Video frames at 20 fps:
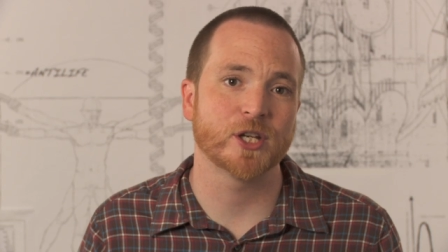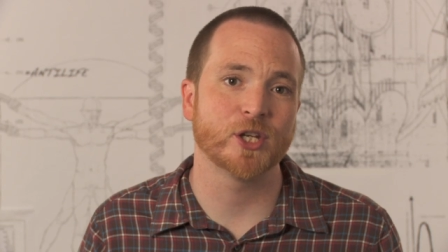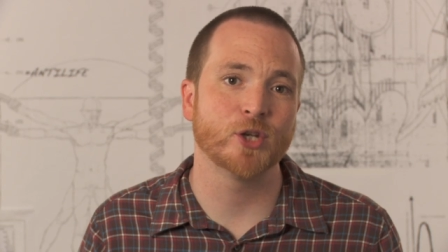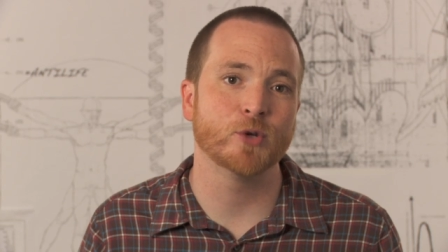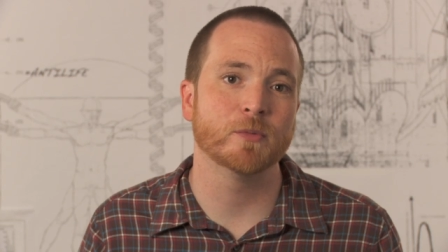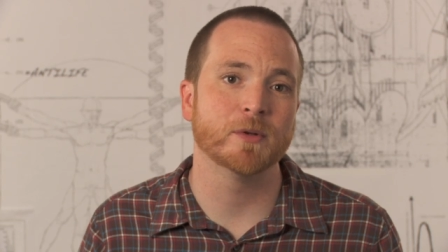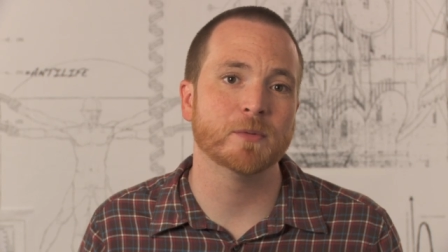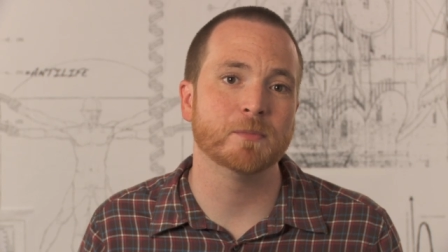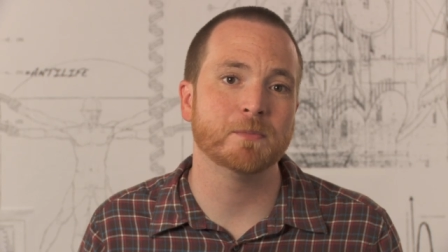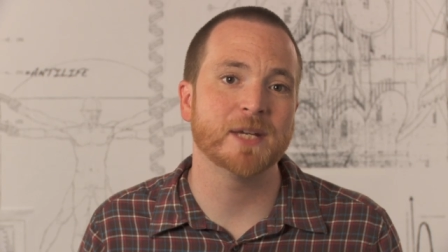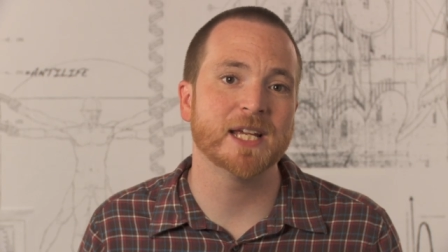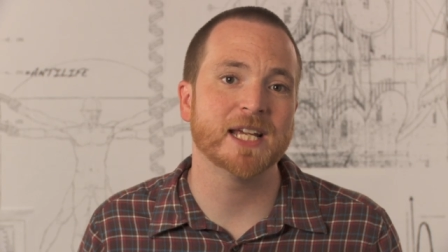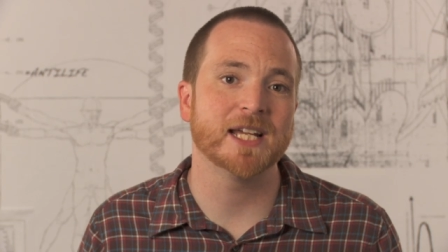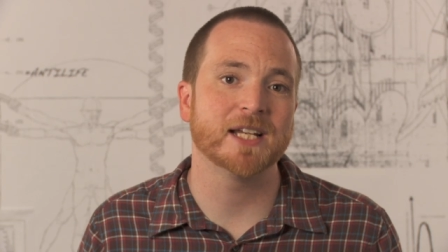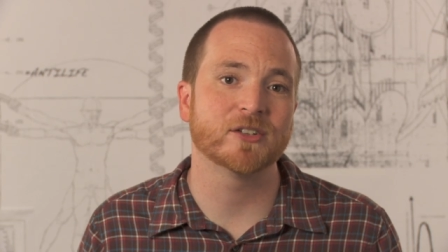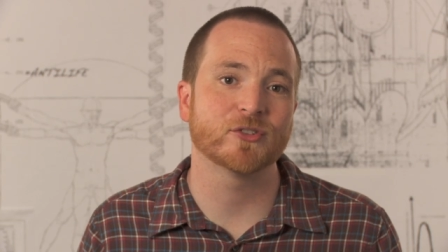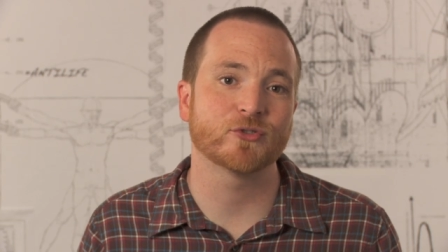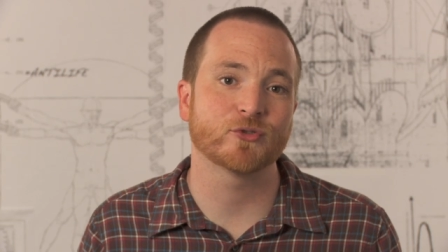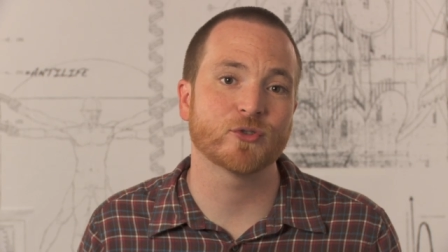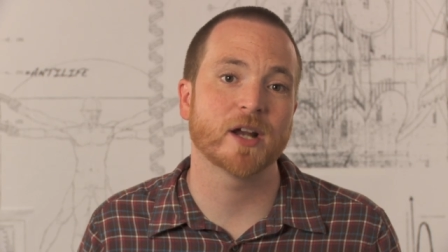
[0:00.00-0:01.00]
human
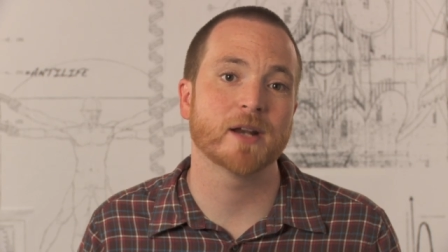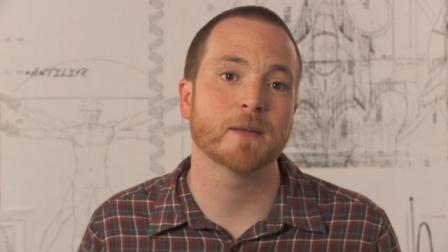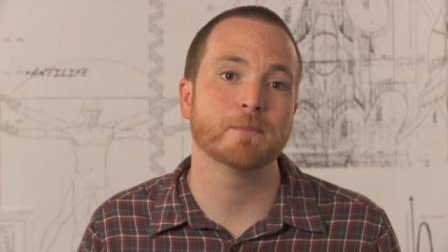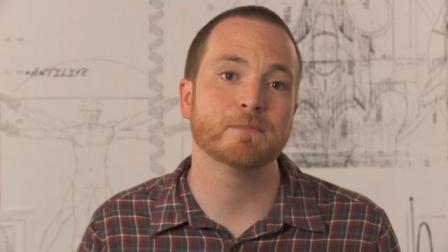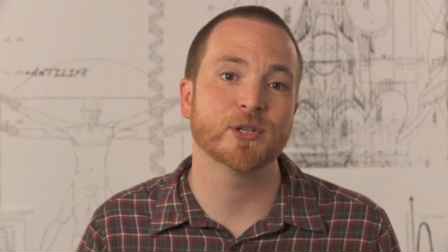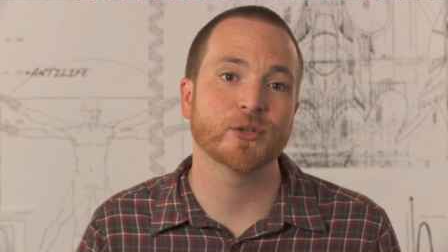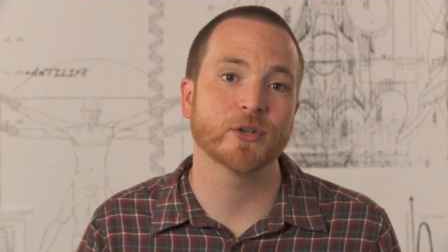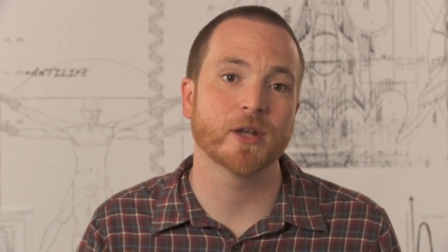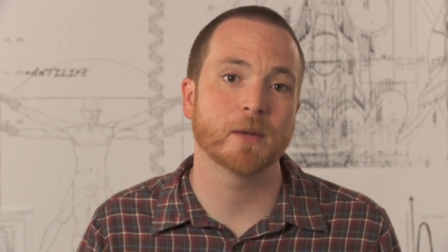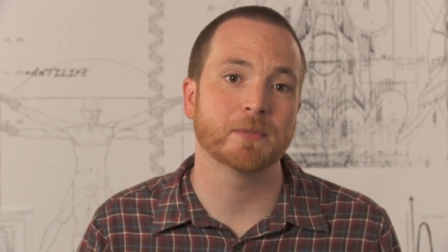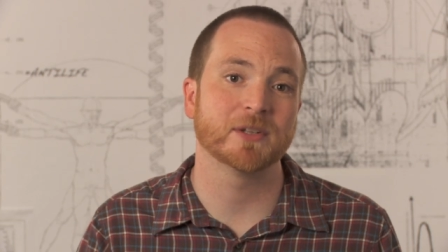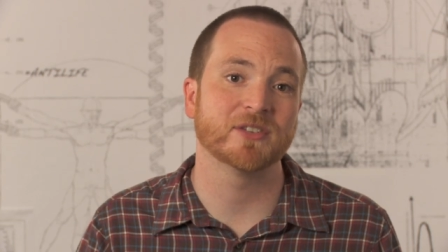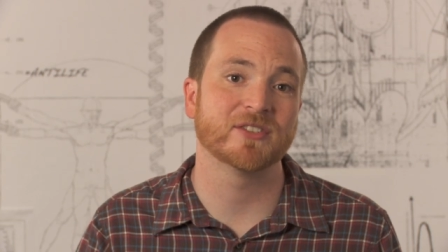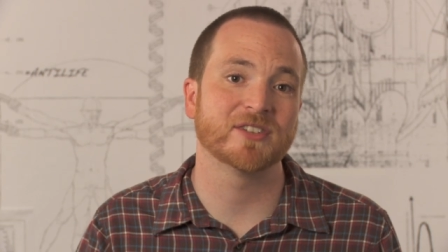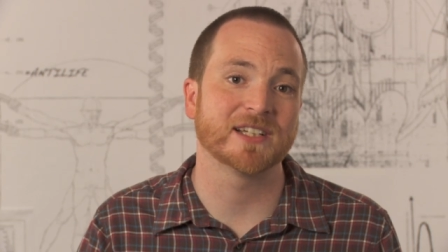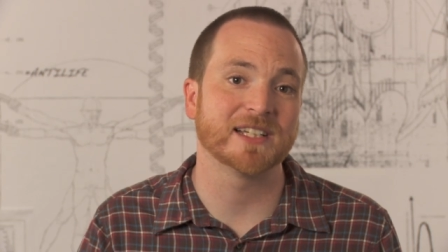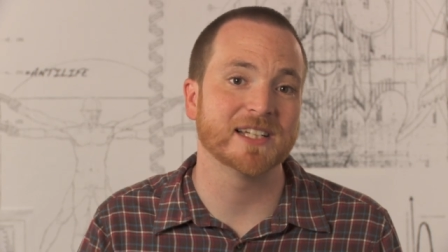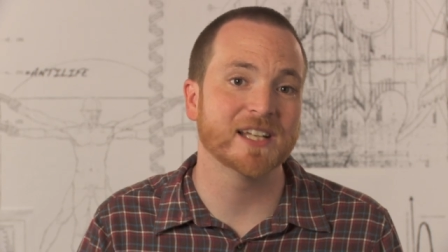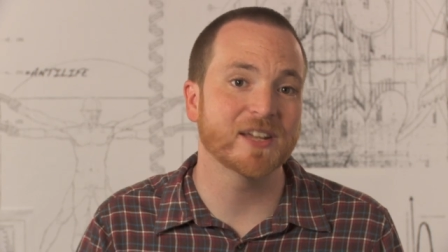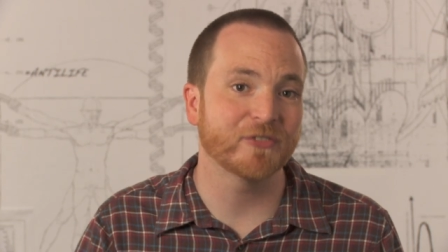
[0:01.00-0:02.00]
being to try to build up a
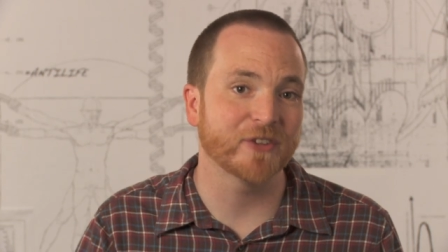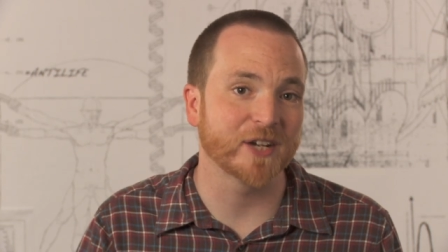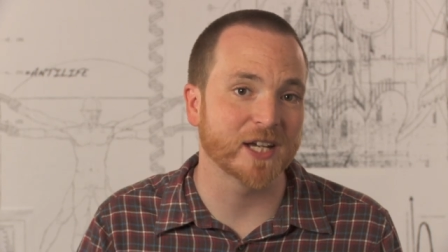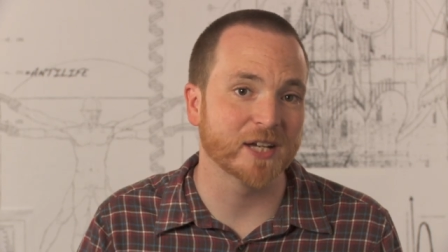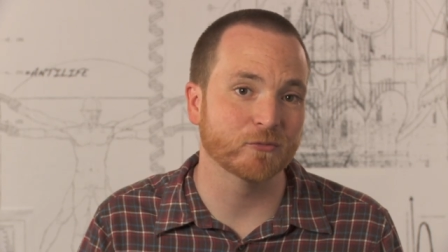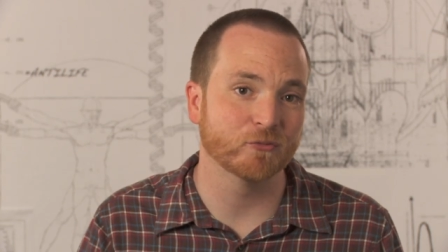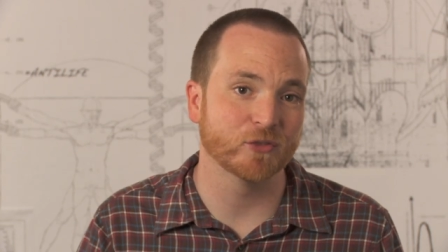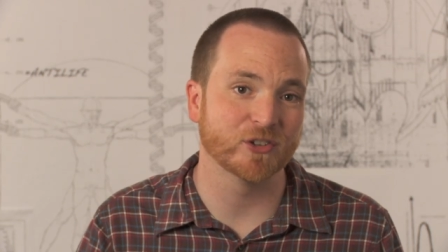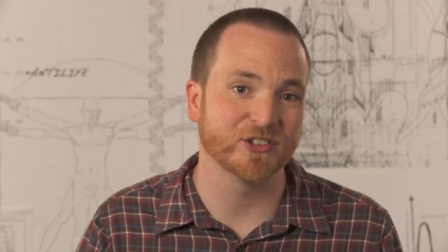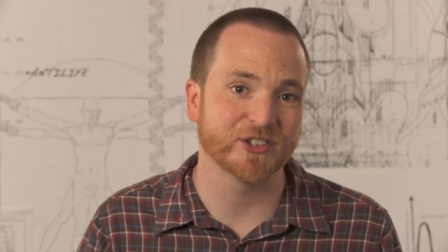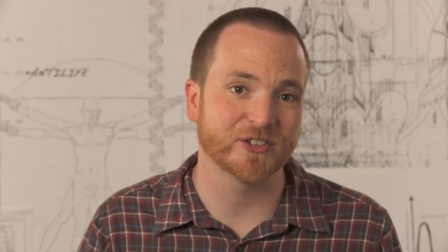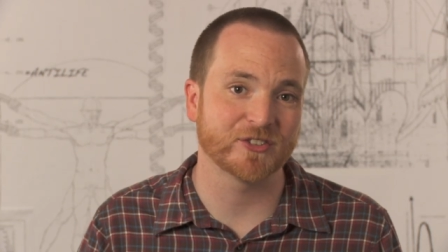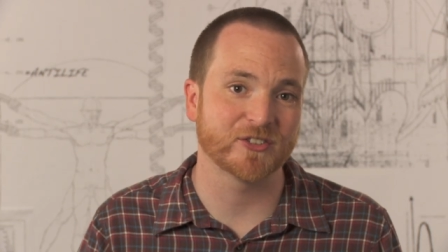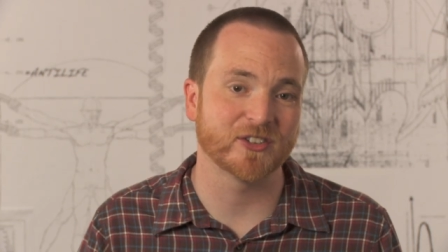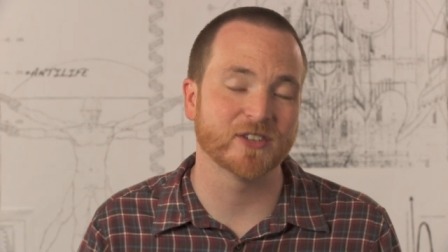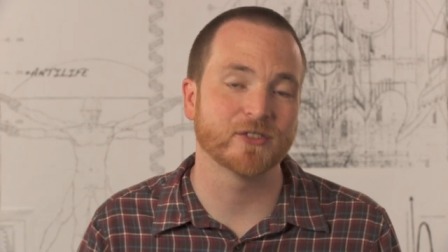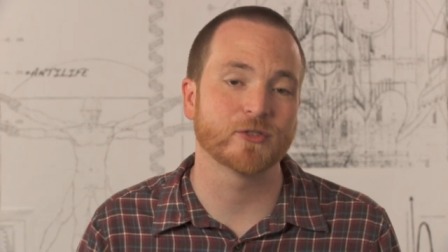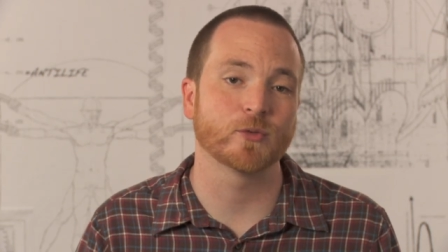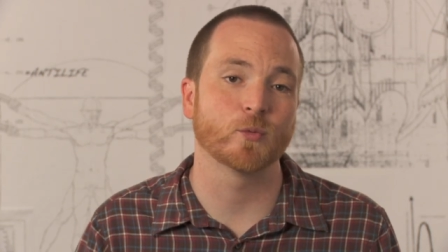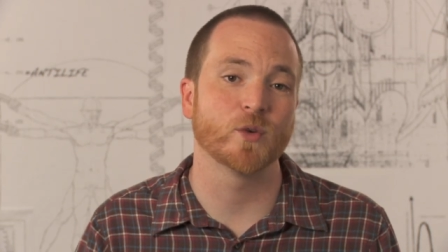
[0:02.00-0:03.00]
significant
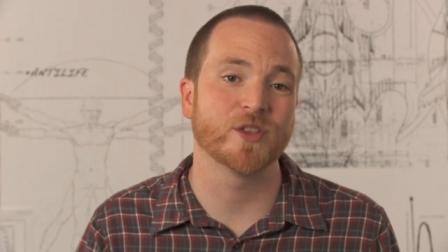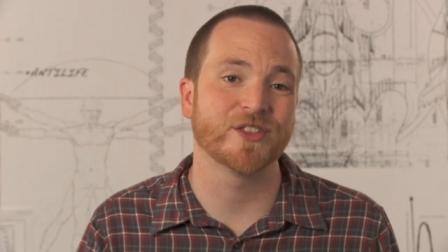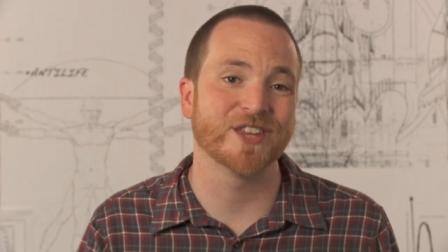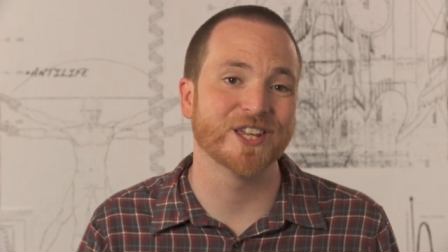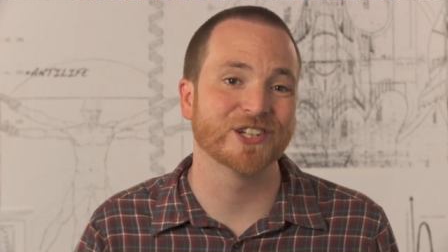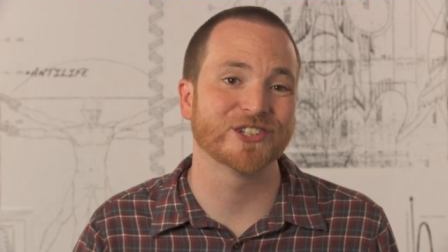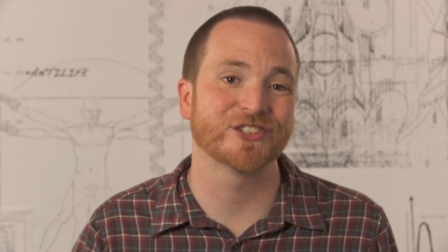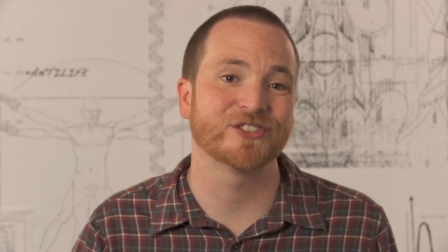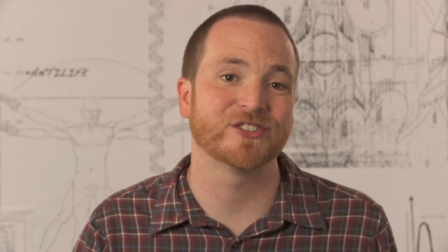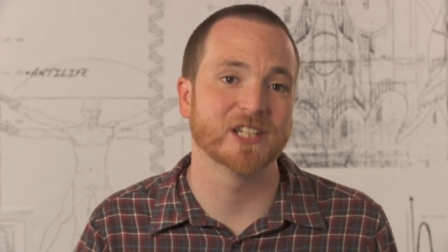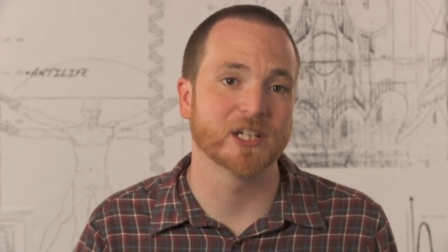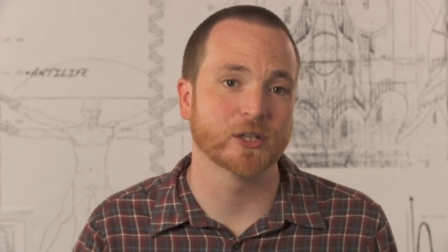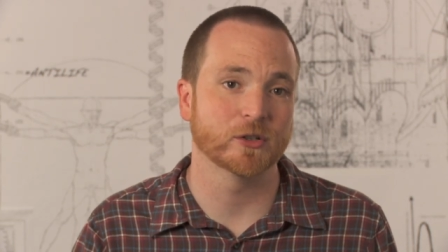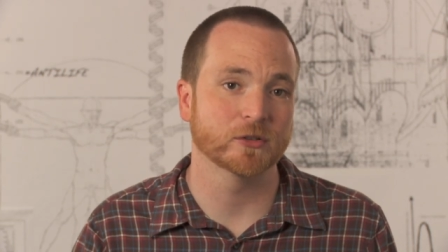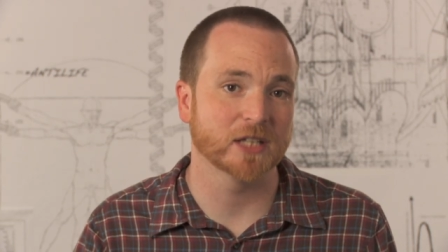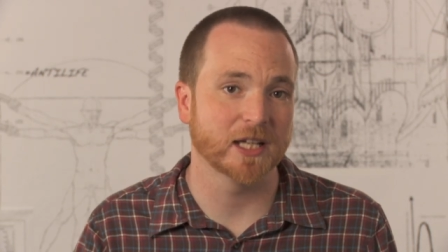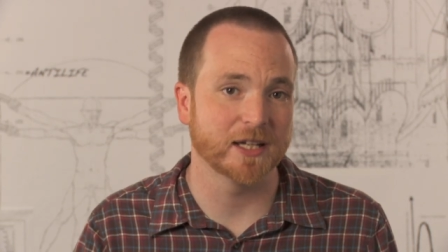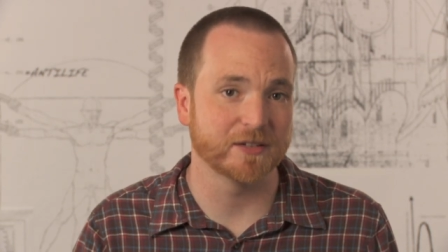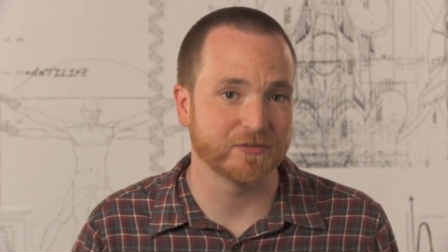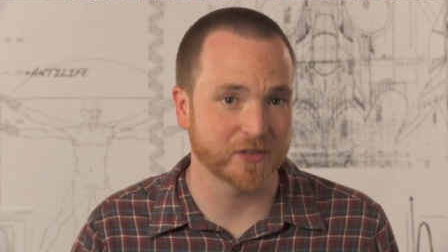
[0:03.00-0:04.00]
resistance within a
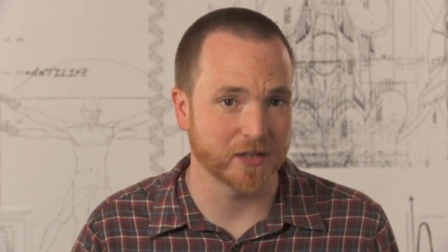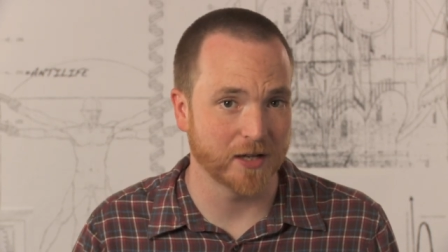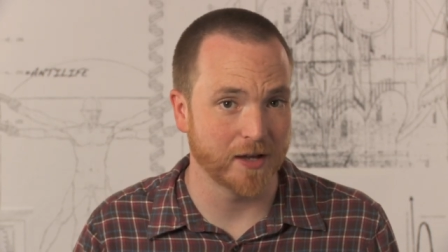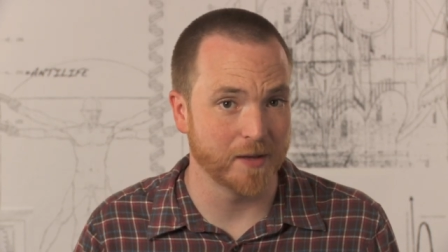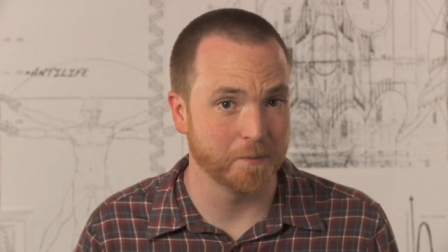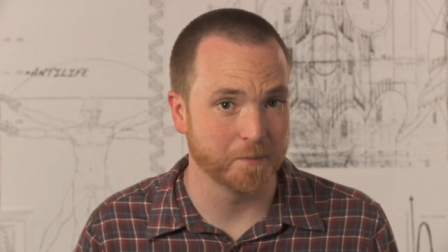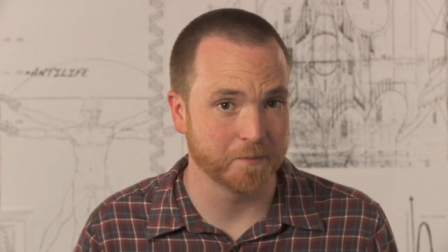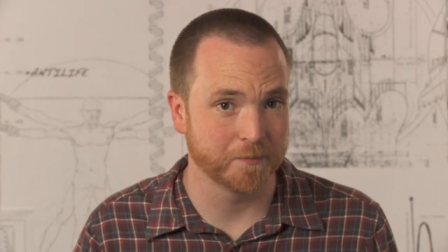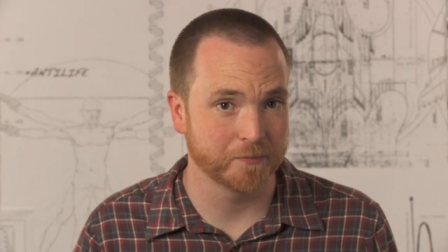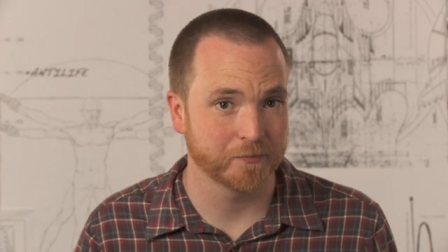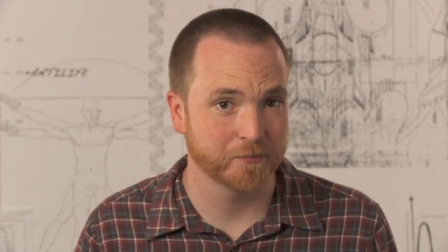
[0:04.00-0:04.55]
single lifetime.